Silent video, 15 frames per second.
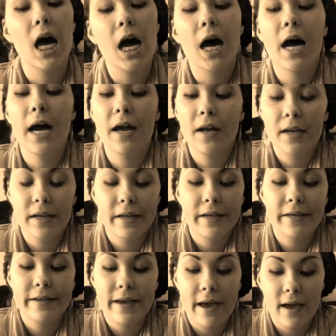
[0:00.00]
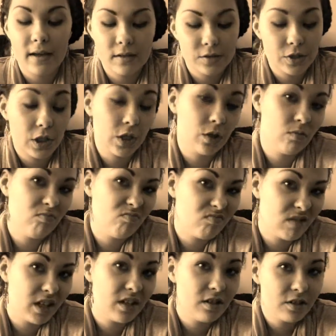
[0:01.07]
Yeah, so
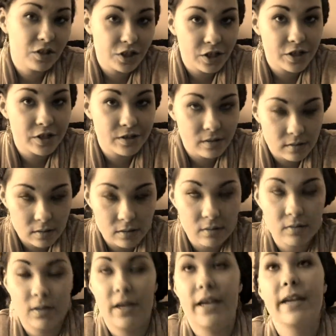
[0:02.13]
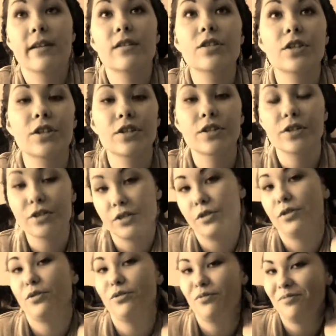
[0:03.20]
there's your answer
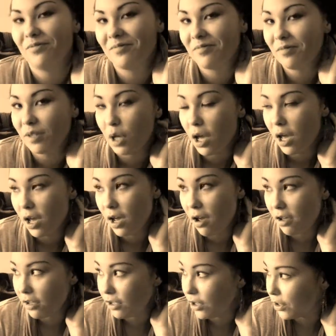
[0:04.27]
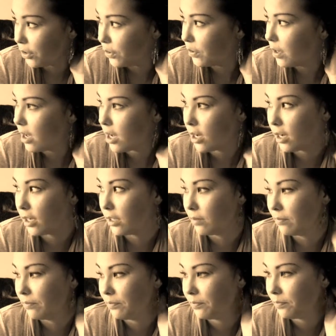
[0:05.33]
to you.
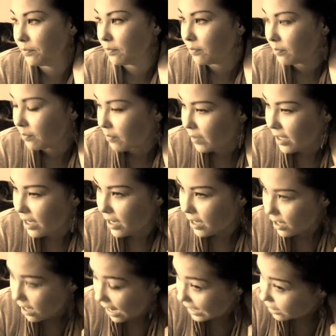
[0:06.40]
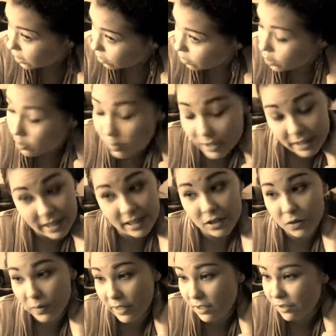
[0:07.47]
I don't normally like
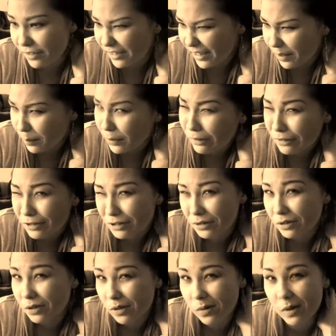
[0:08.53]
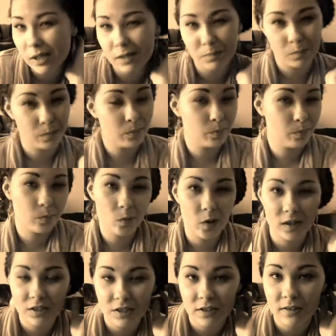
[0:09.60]
to answer like personal
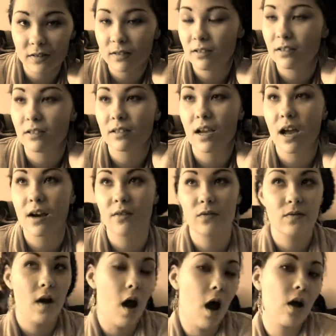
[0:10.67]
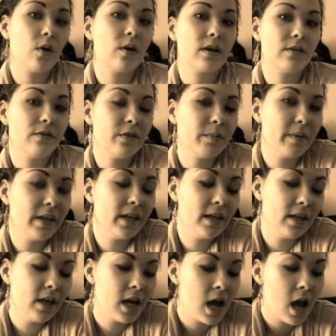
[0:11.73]
questions. It's kind of awkward for me.